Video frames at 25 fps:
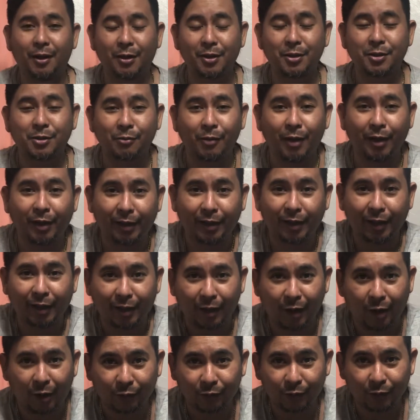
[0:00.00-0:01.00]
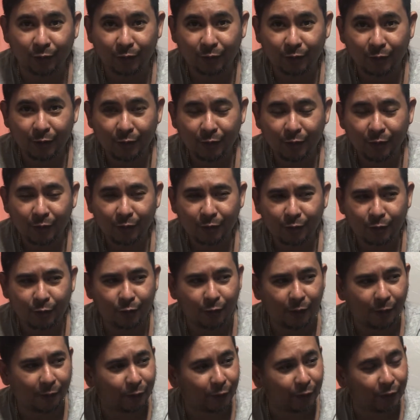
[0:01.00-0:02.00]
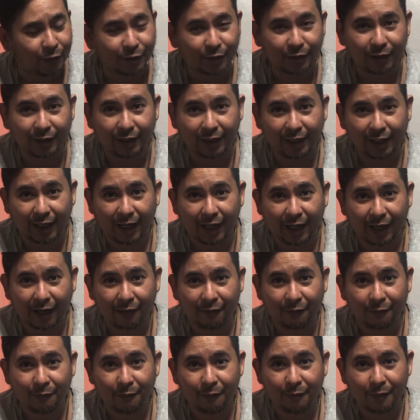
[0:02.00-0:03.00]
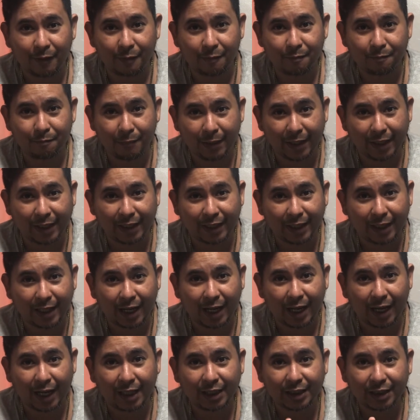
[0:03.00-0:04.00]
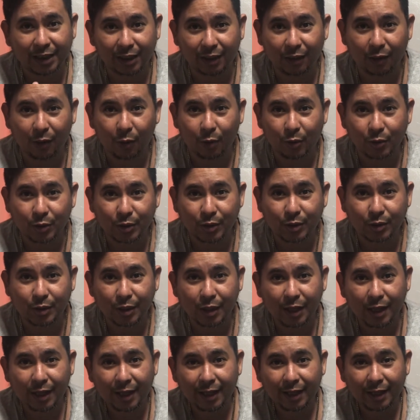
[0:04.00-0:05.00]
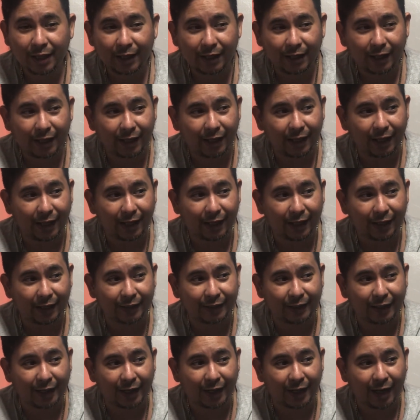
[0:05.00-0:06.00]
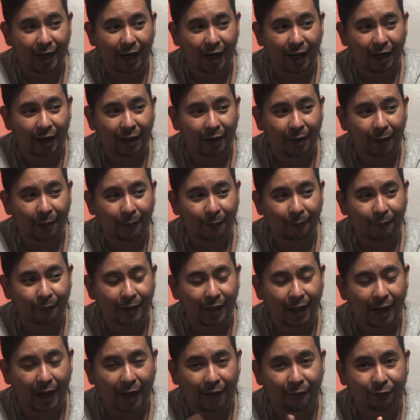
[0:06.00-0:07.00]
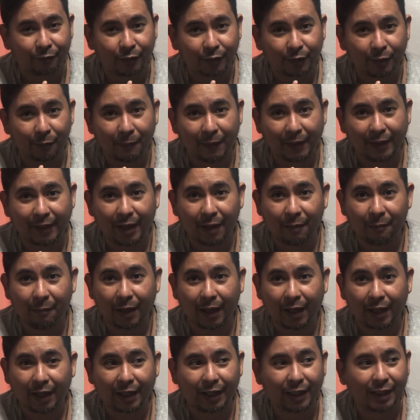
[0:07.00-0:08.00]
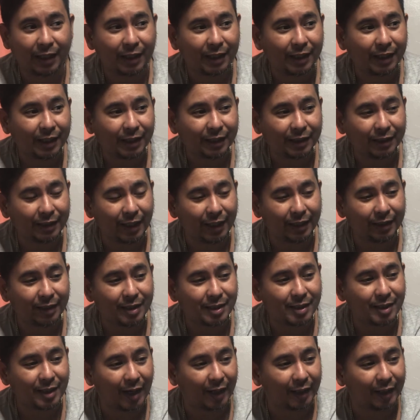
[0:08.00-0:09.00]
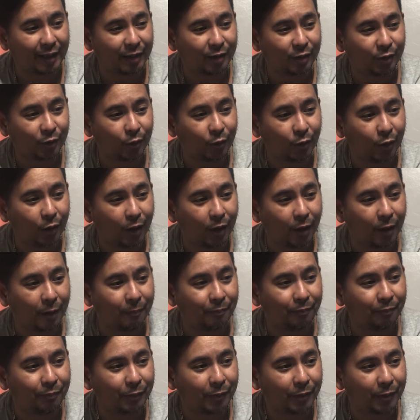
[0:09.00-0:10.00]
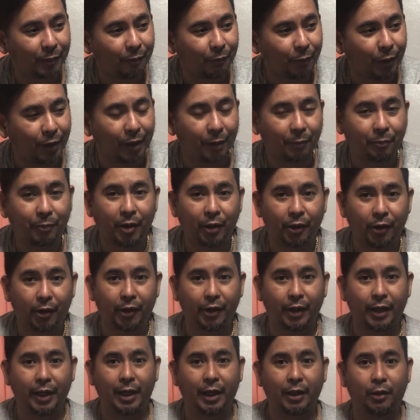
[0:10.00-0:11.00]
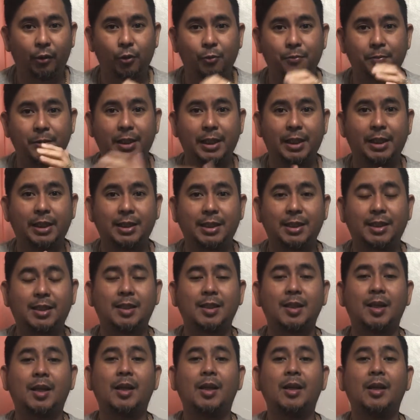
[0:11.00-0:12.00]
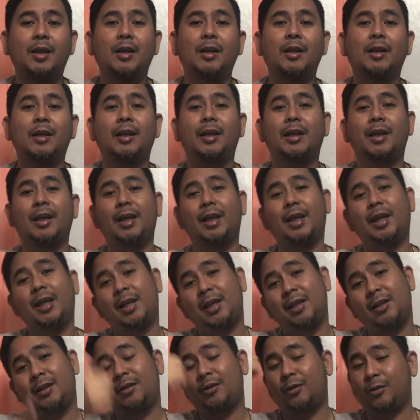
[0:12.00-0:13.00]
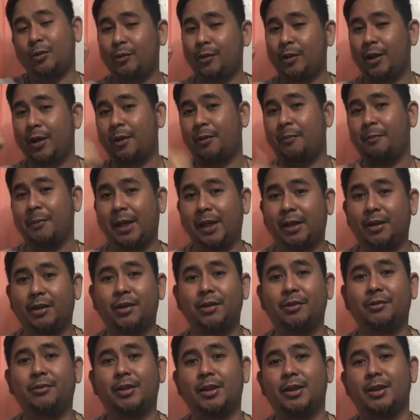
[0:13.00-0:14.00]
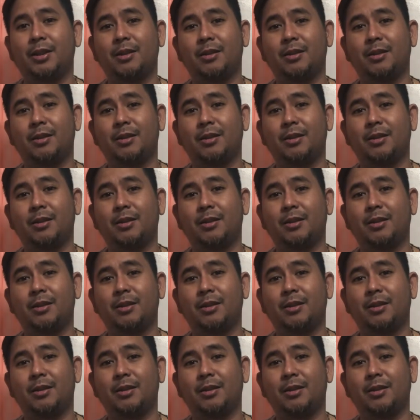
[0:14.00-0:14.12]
Australian account, who unfortunately have been closed, and they after the pandemic they decided to bring up their LOBs into their main country.